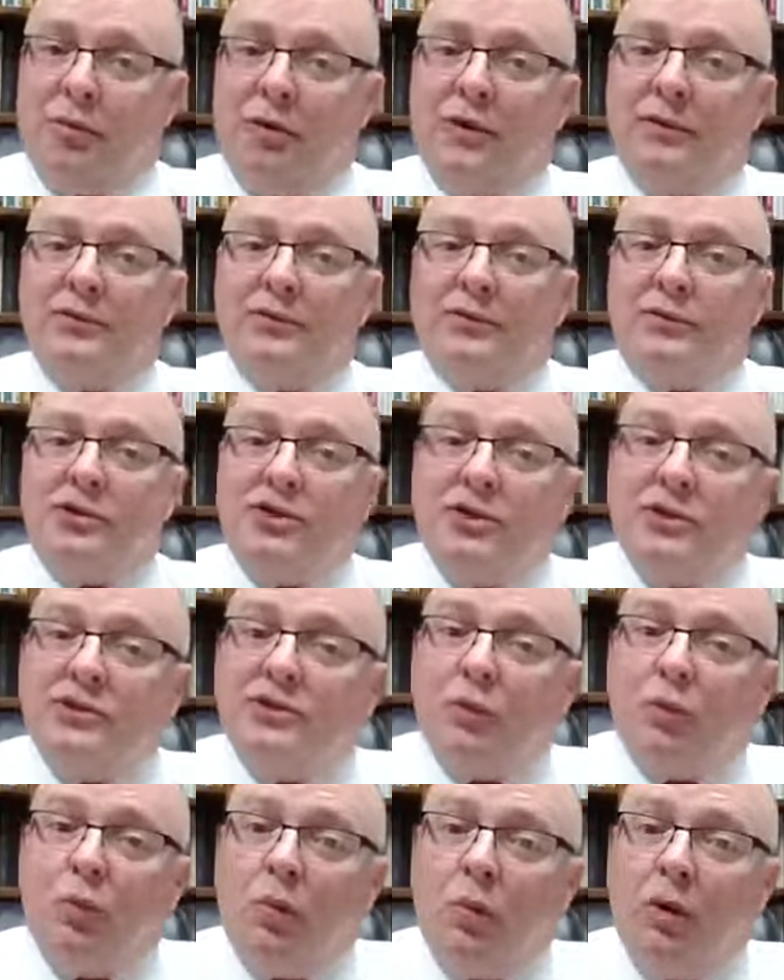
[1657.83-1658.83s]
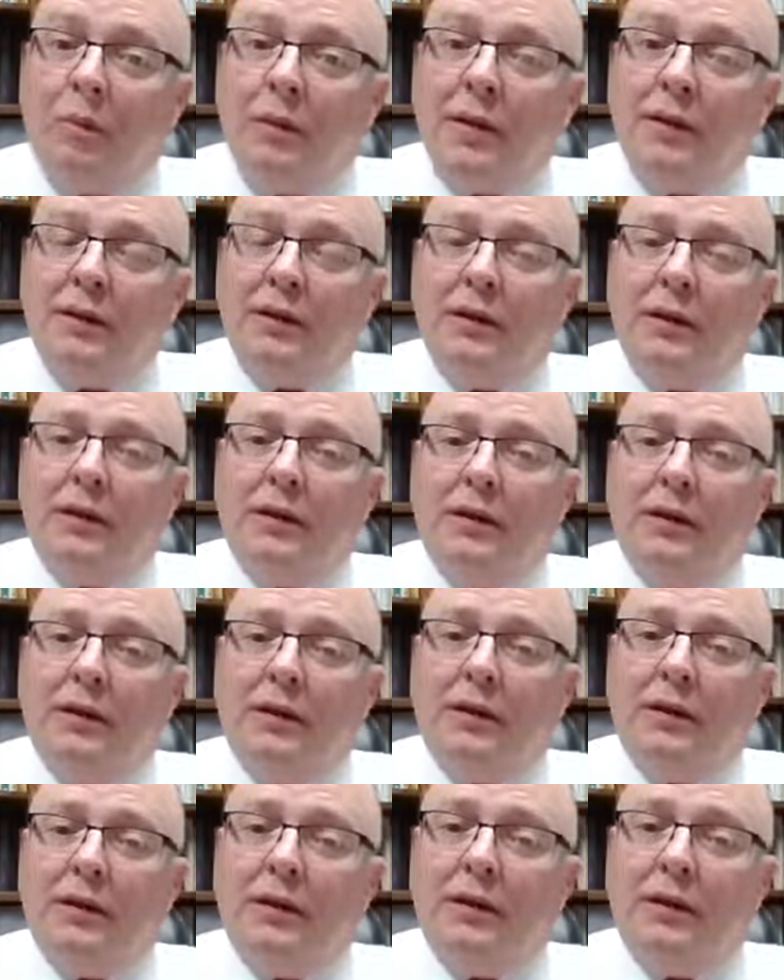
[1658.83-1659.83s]
For one, she's a woman.
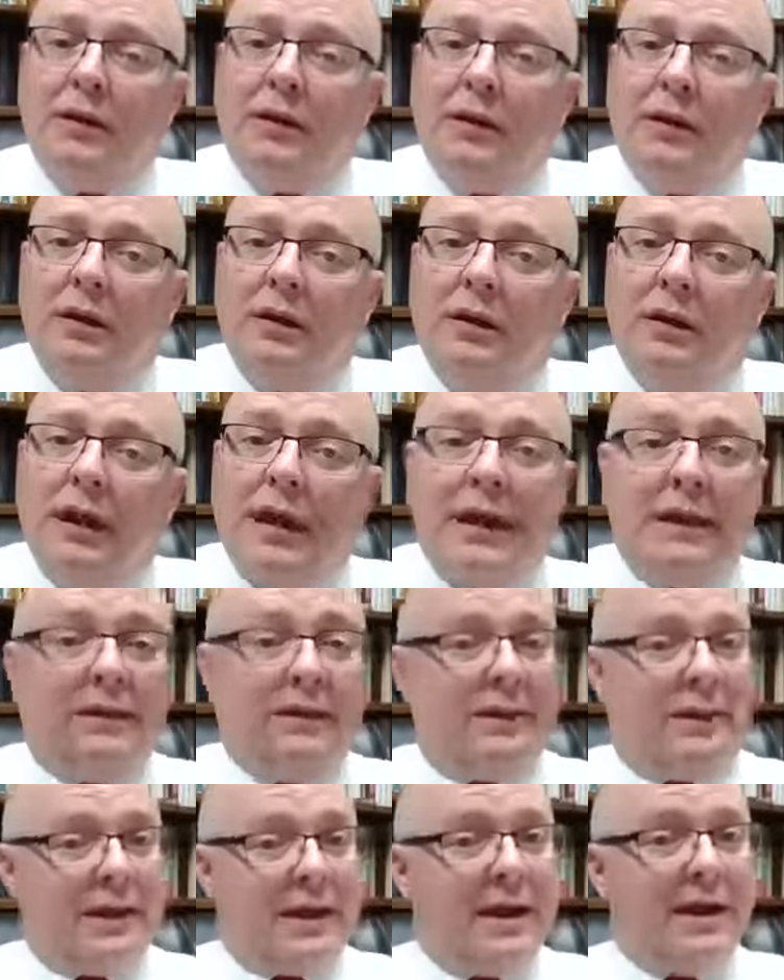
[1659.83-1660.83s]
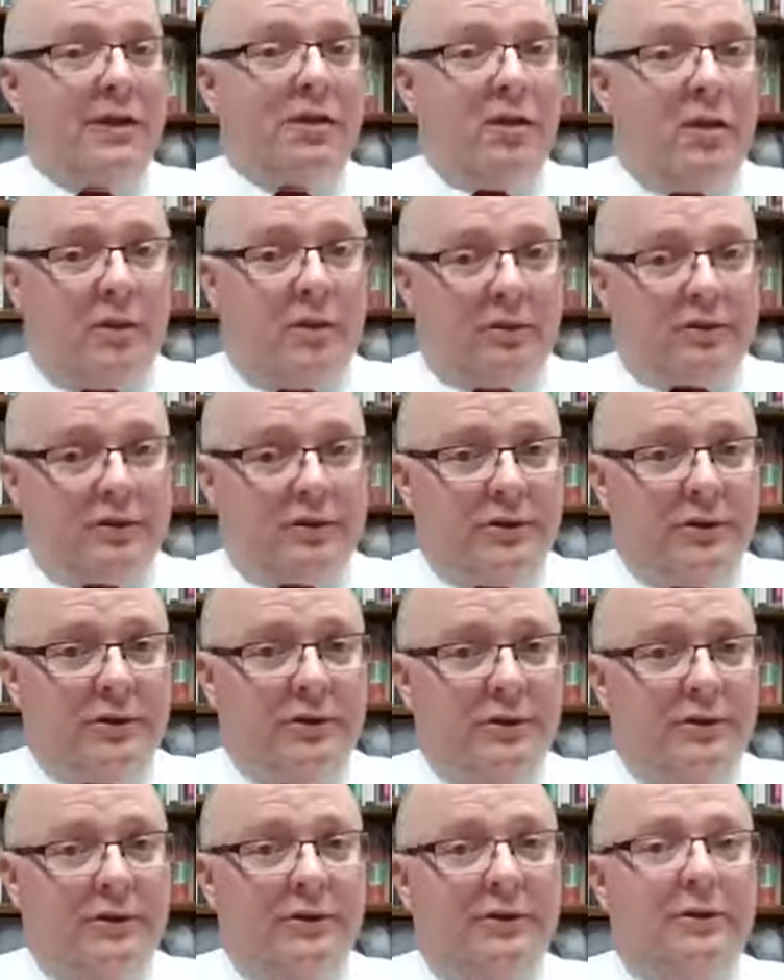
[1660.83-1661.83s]
And in that
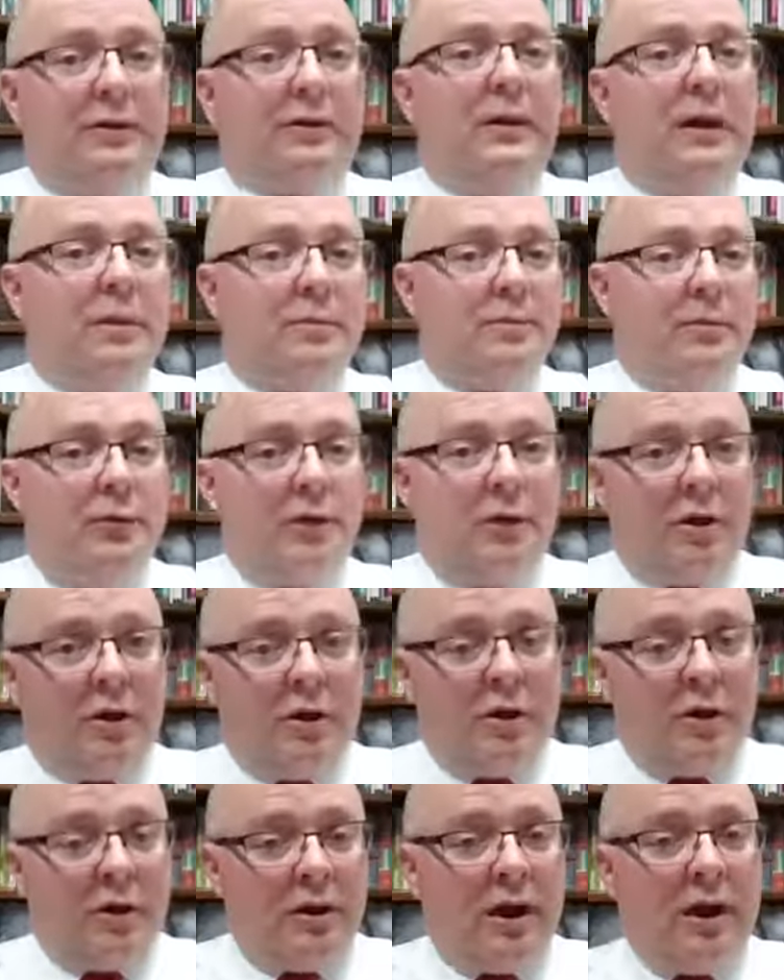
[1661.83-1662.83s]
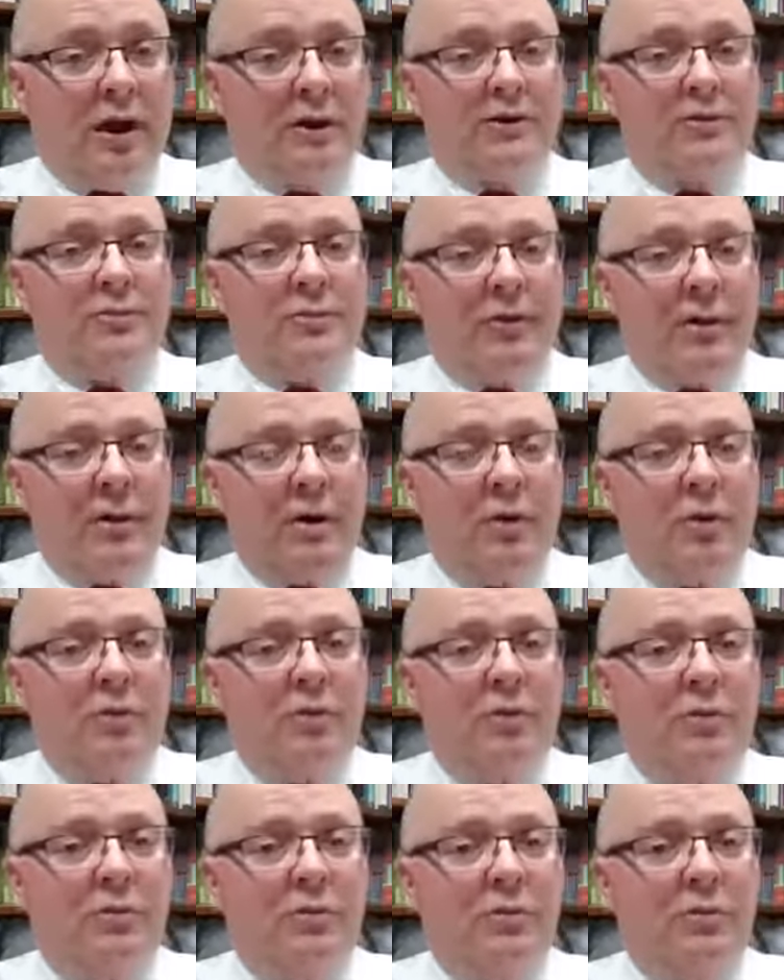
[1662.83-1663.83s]
culture, that put her a notch
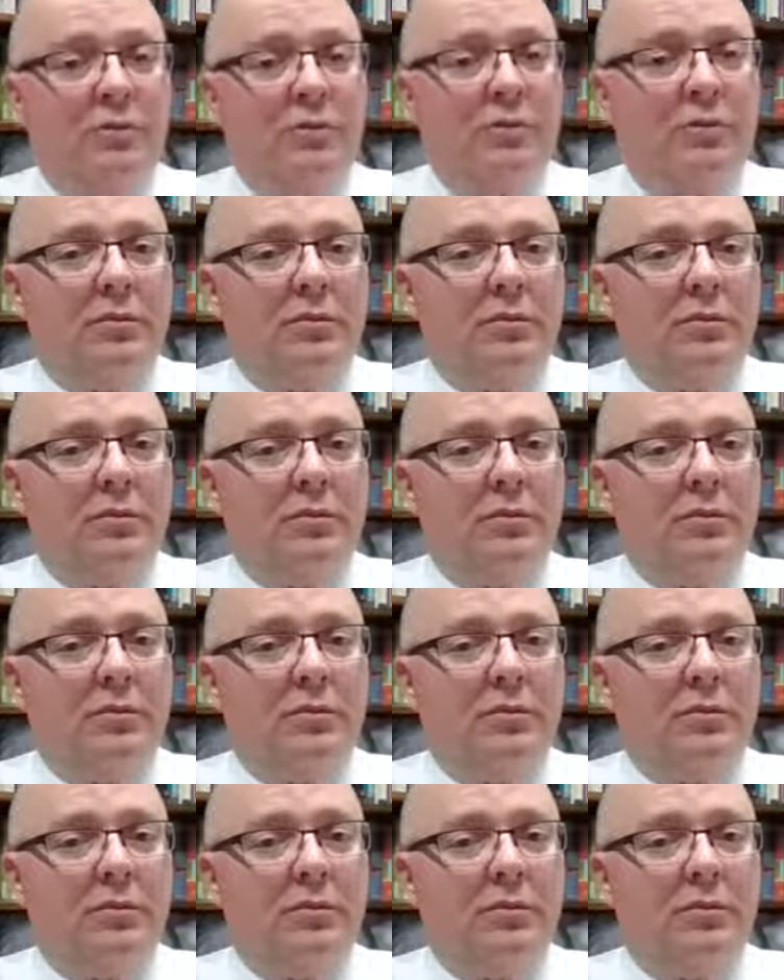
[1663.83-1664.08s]
below.